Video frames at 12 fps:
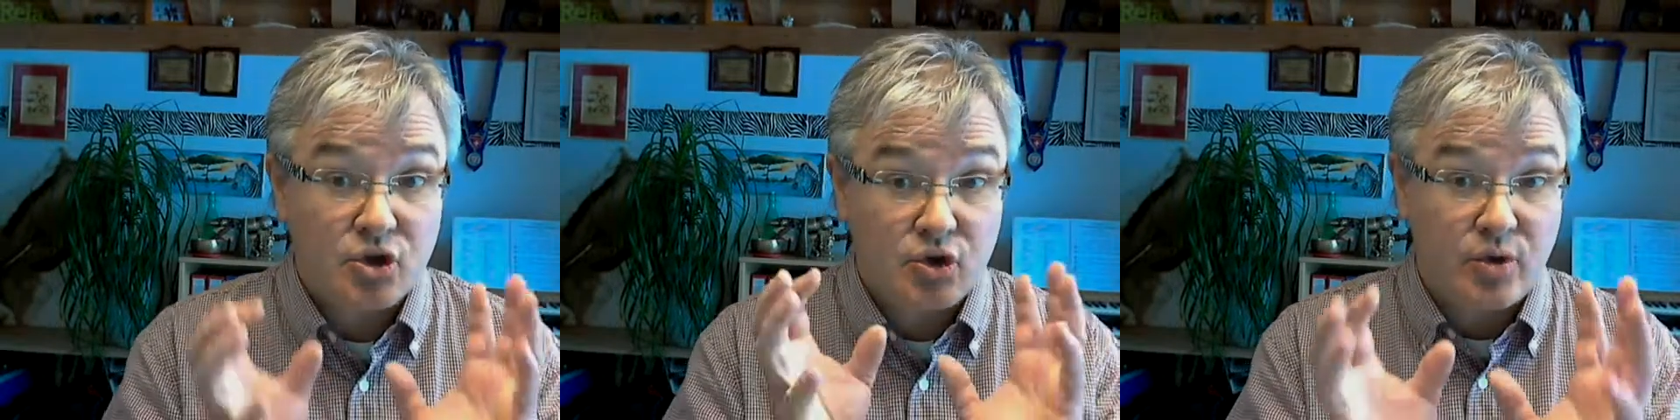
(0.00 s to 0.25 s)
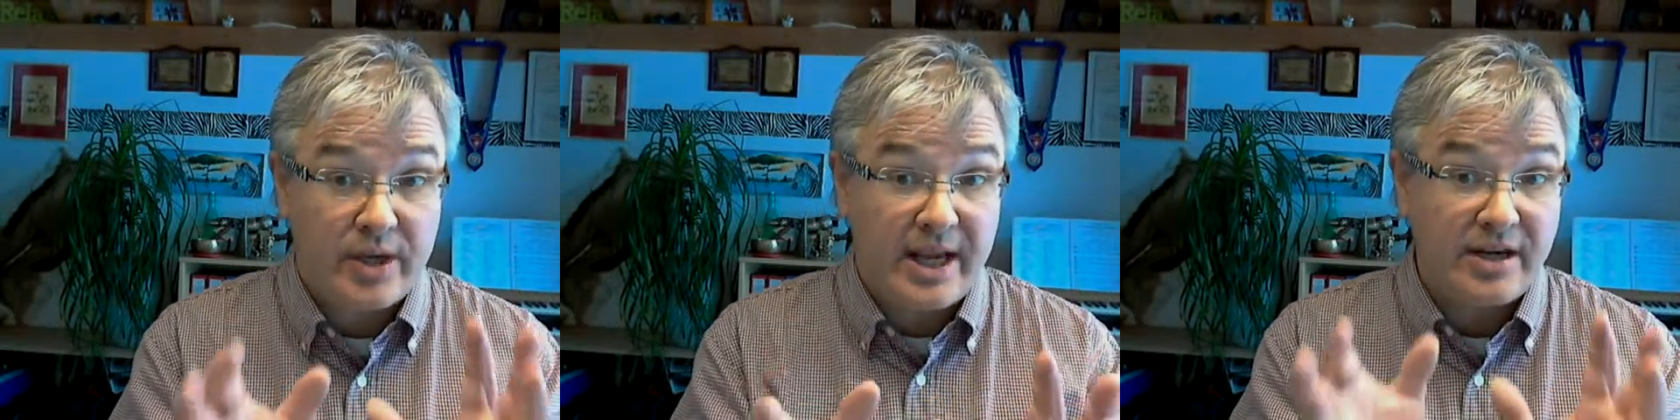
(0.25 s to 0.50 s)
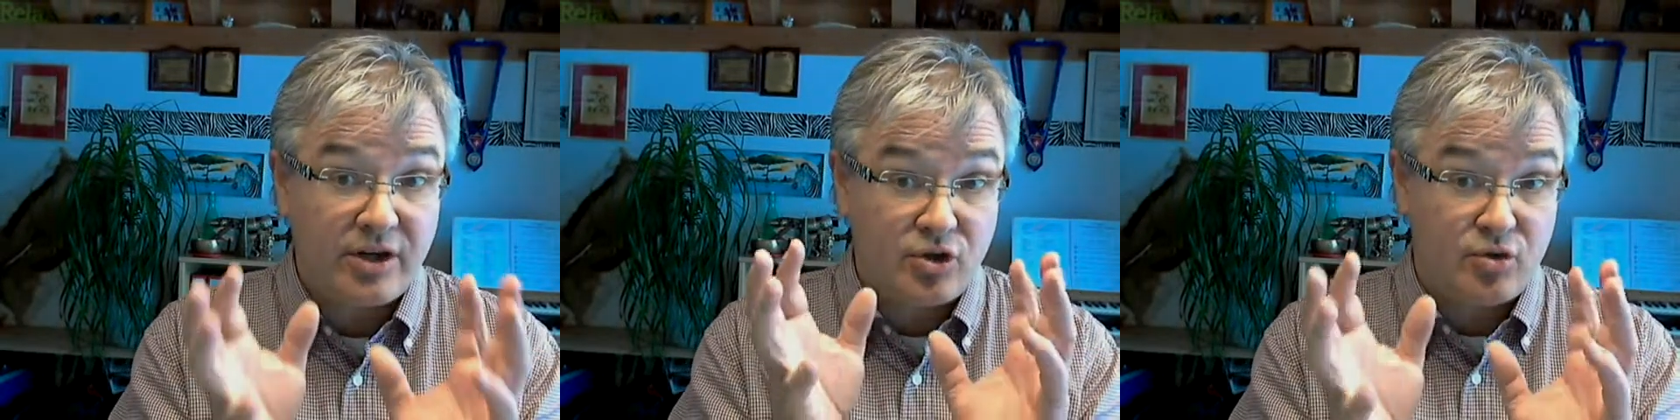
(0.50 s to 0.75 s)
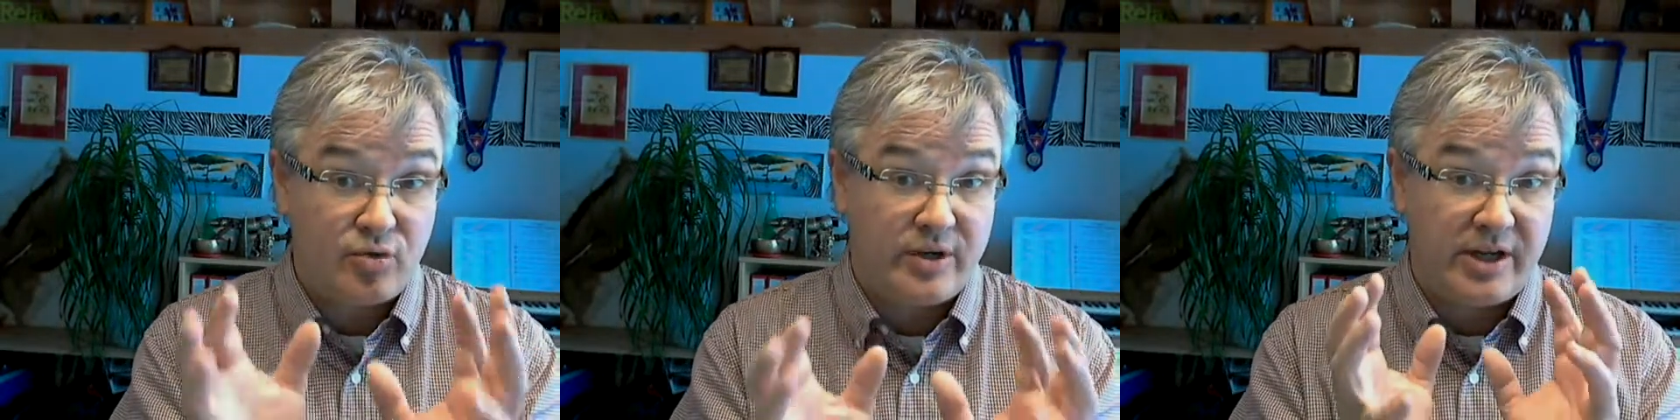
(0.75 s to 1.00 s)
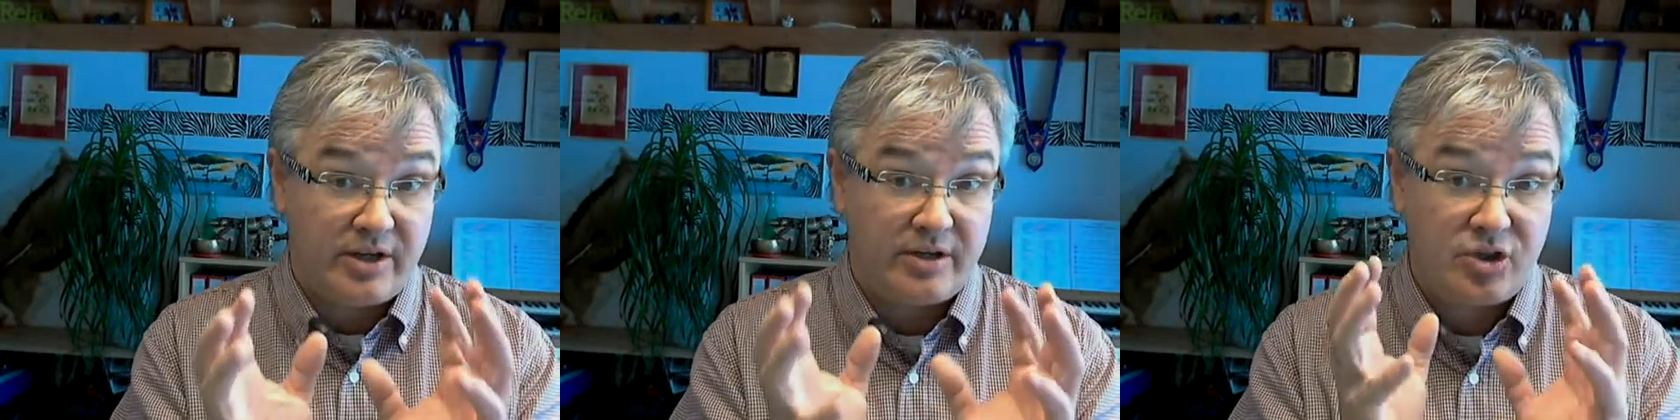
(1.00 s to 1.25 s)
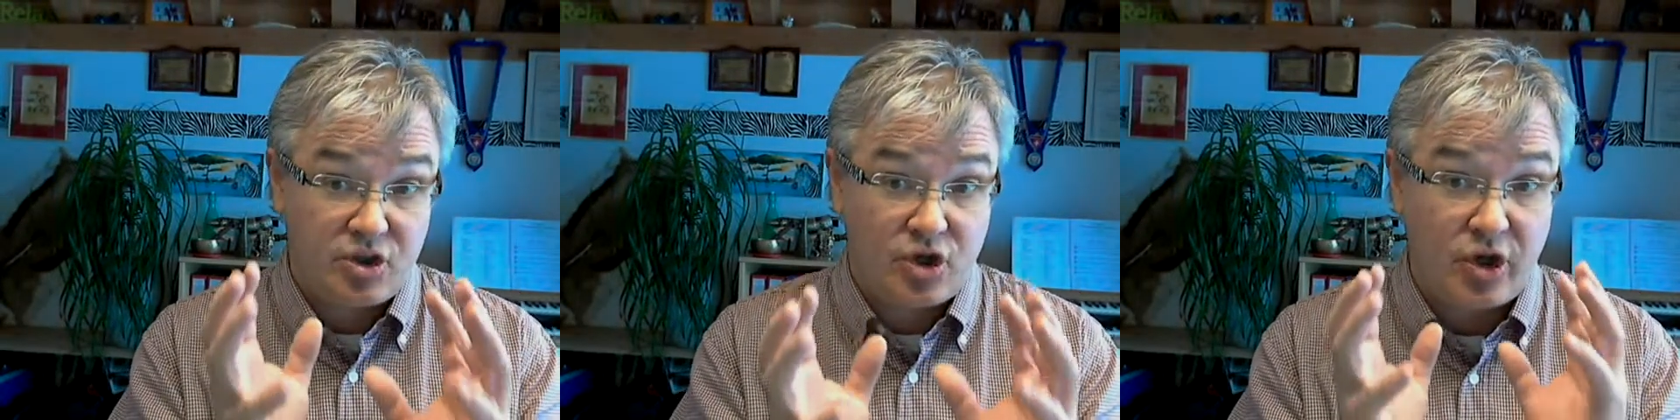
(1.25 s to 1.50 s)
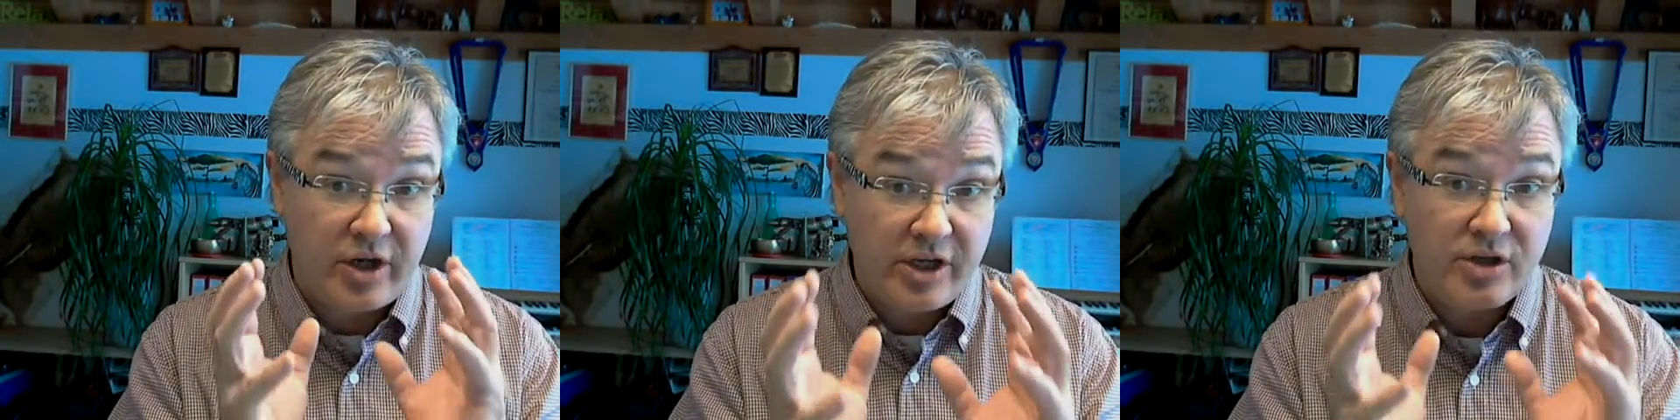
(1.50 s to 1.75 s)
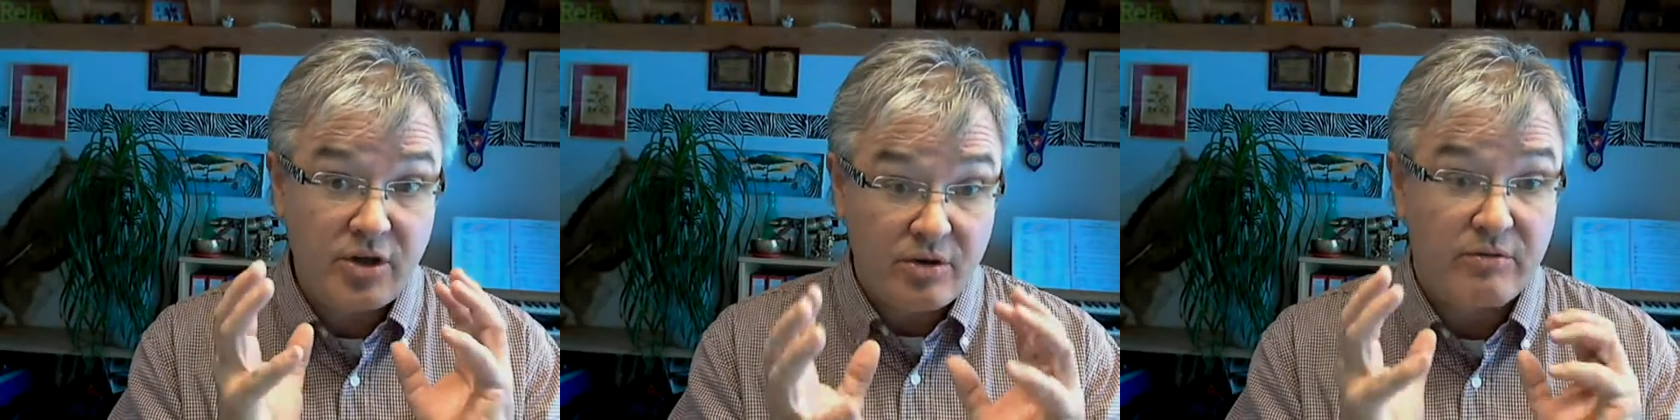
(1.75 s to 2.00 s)
together to a
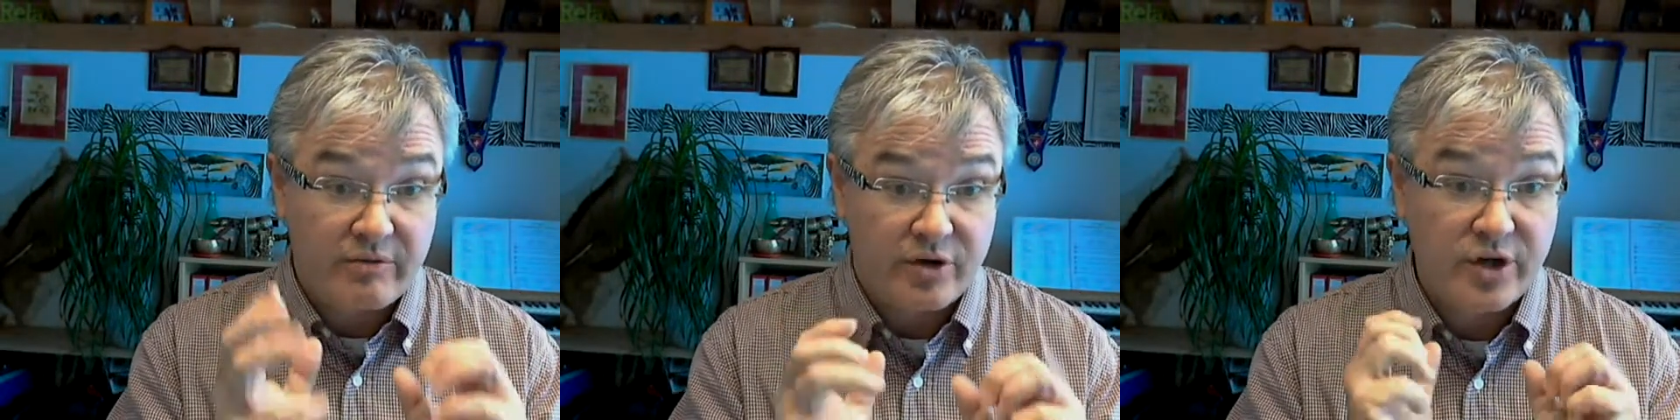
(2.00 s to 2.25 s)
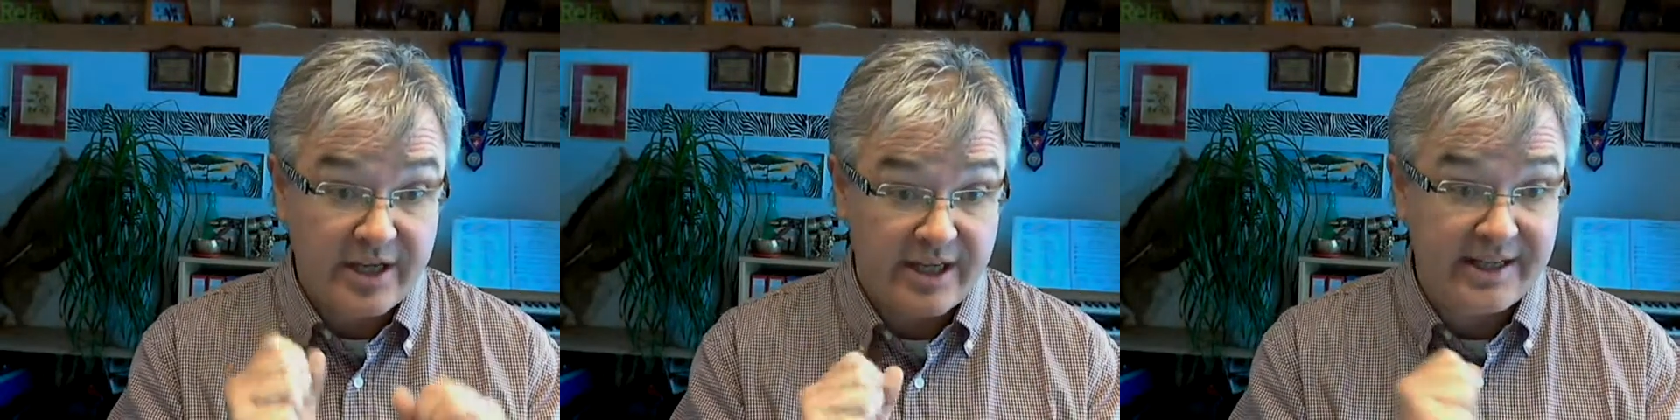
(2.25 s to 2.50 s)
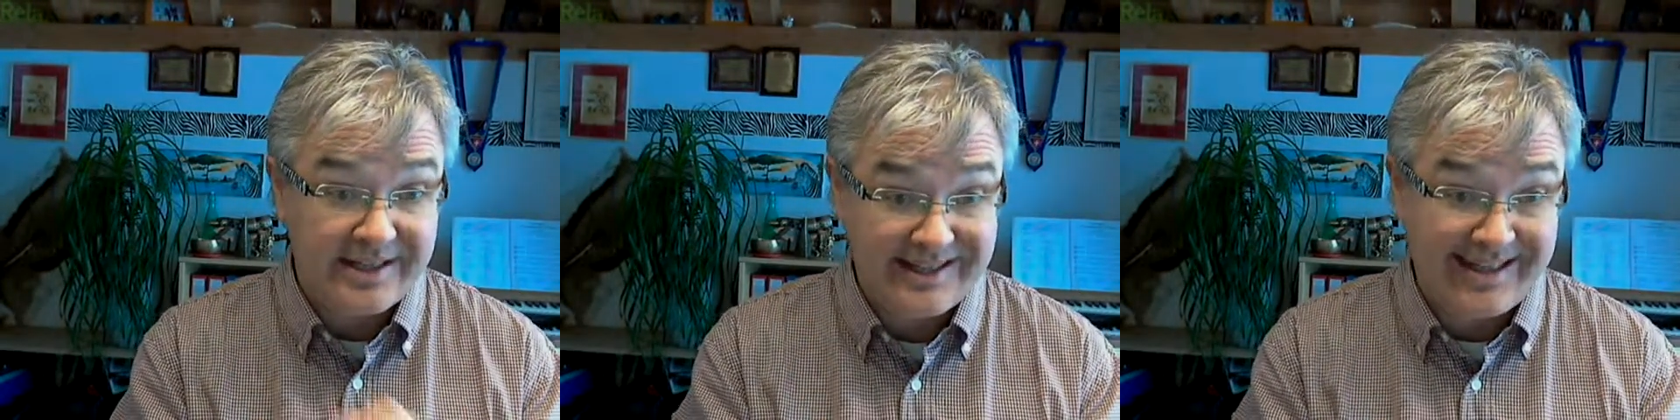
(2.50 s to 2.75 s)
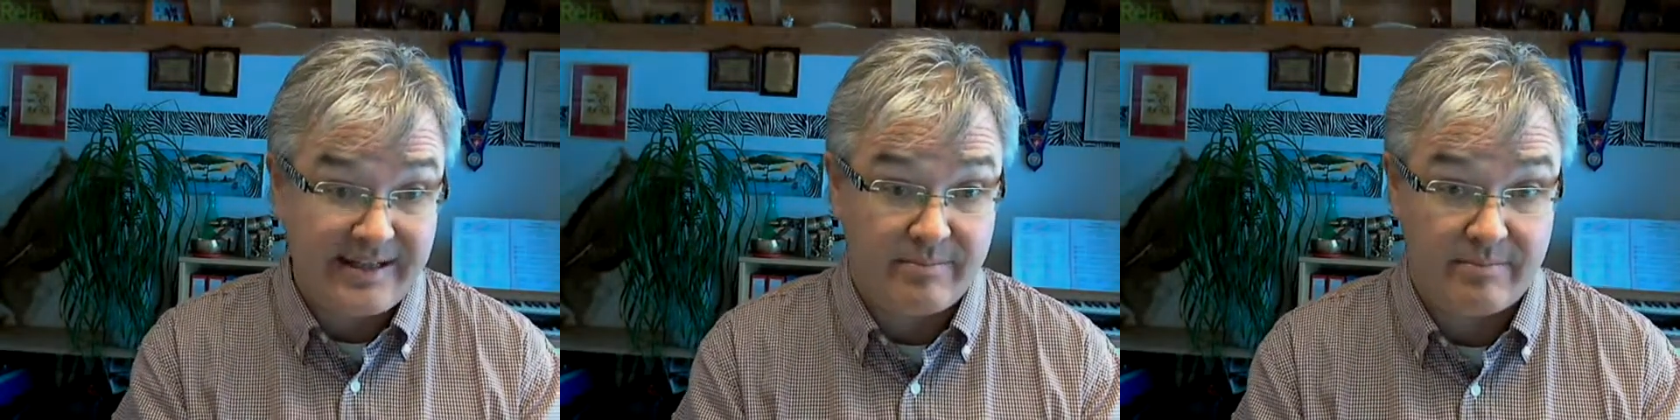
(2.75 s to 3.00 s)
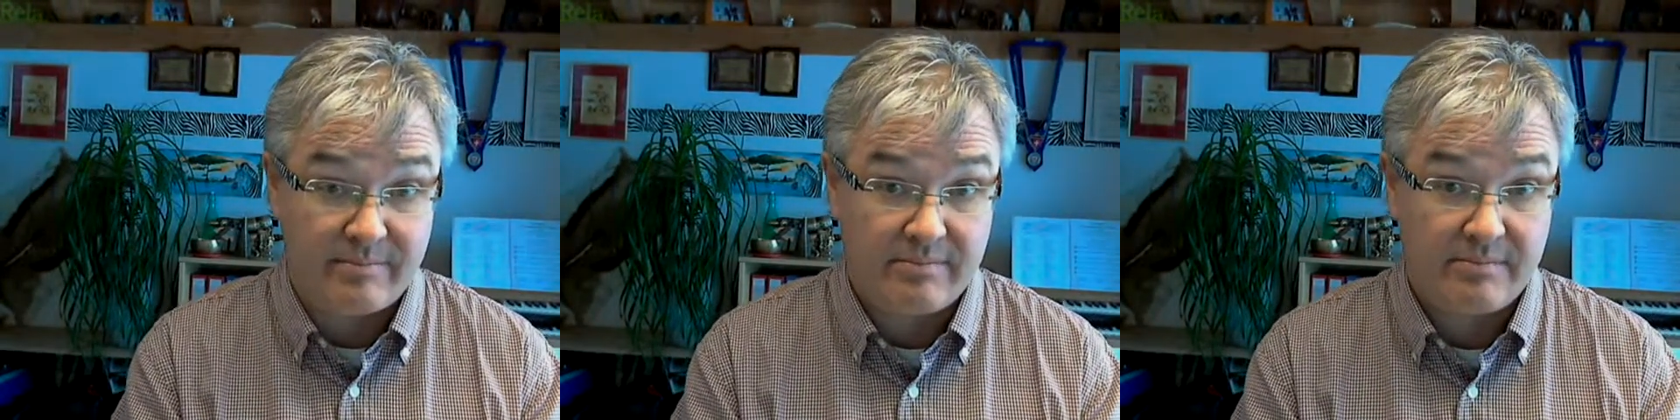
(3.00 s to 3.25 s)
joint working team.